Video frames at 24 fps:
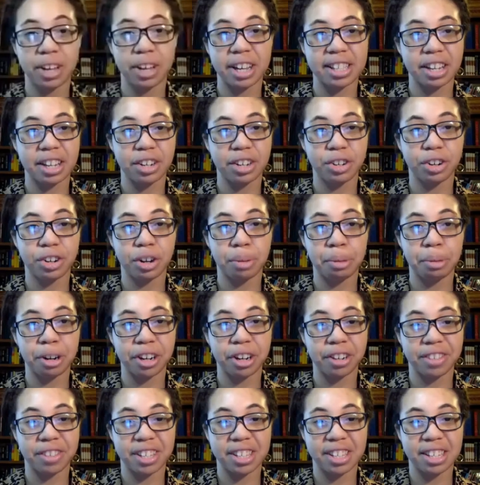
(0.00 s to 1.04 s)
said you're all
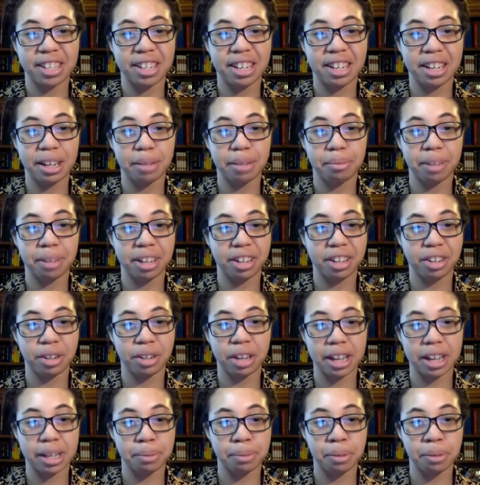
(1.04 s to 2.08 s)
part of this team and you
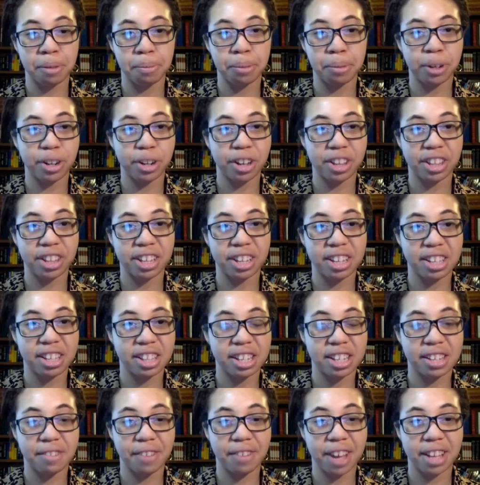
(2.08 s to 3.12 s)
guys put on
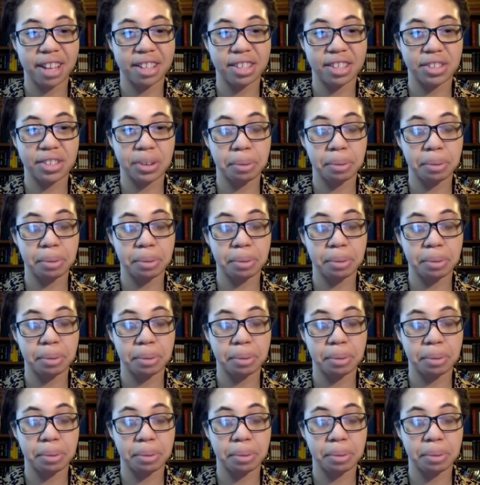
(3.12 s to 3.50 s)
these events.